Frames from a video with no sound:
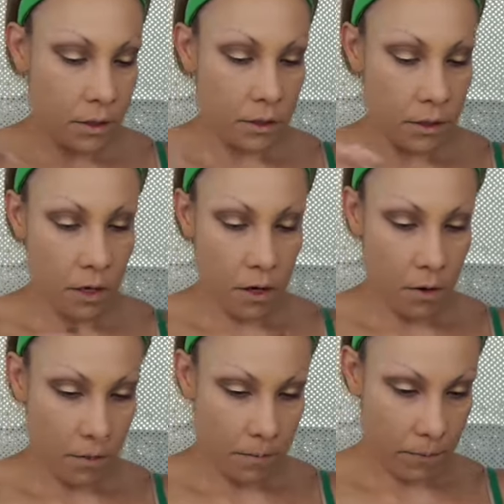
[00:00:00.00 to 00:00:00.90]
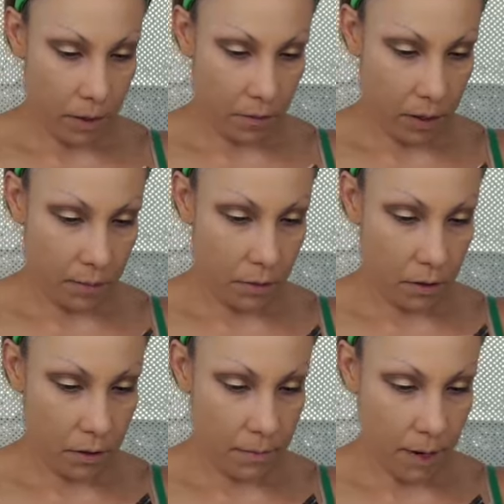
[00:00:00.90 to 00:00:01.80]
So again, we're gonna put
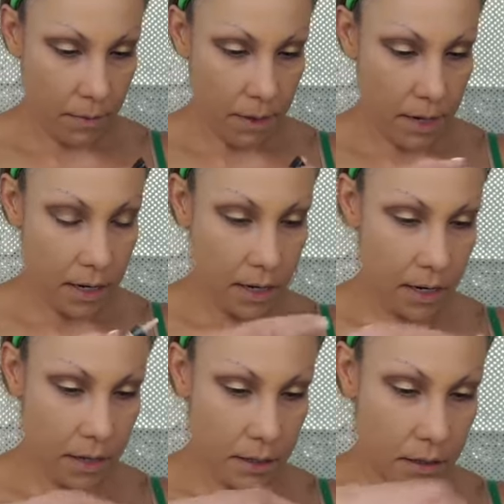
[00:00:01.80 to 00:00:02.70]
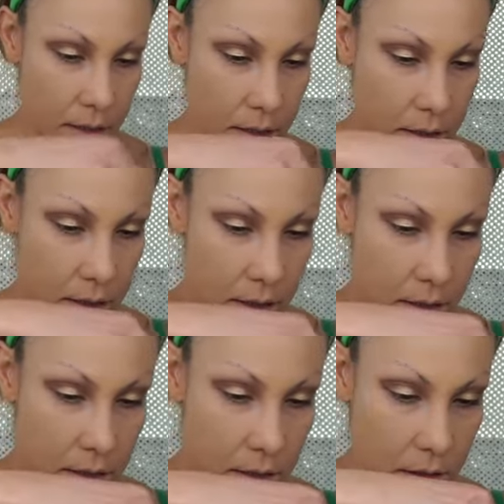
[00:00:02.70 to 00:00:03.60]
it on the back of my hand,
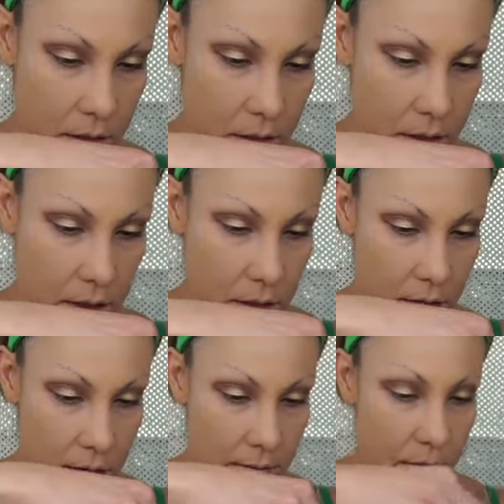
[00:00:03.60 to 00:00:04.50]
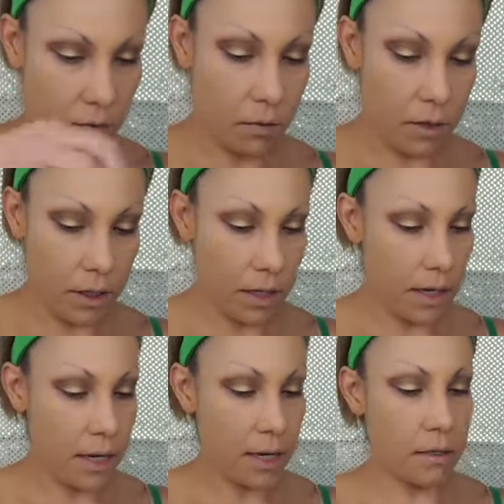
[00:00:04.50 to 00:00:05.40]
and I'm gonna work
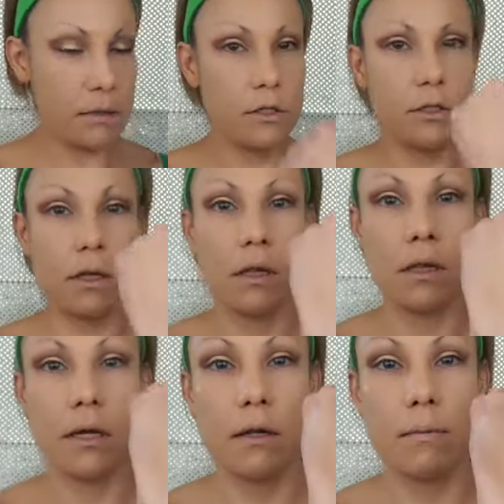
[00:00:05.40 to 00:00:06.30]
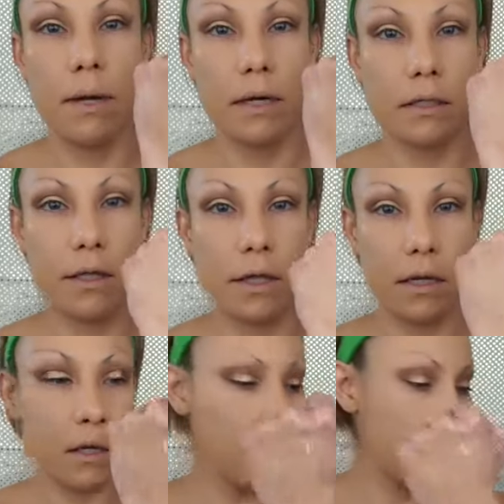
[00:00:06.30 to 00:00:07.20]
it in just a little bit because I
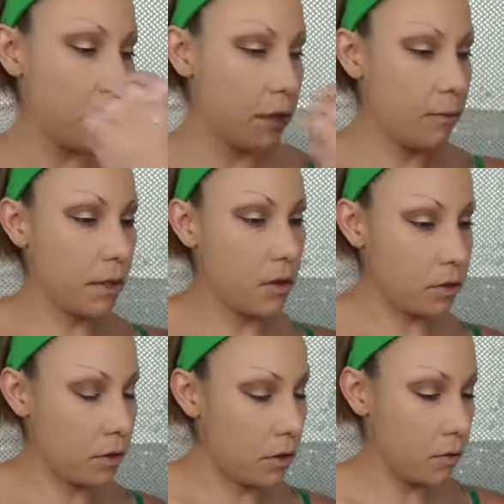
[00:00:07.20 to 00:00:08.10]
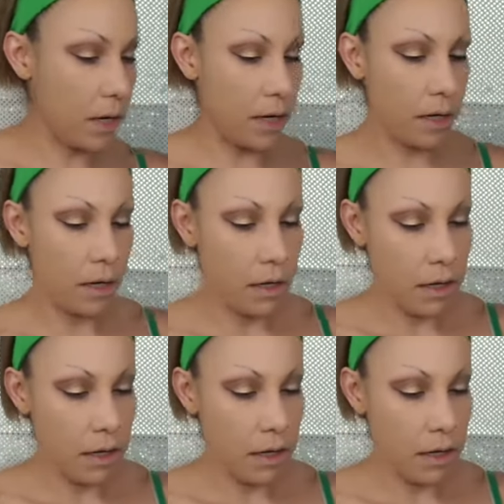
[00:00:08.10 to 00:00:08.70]
think a little bit goes a long way.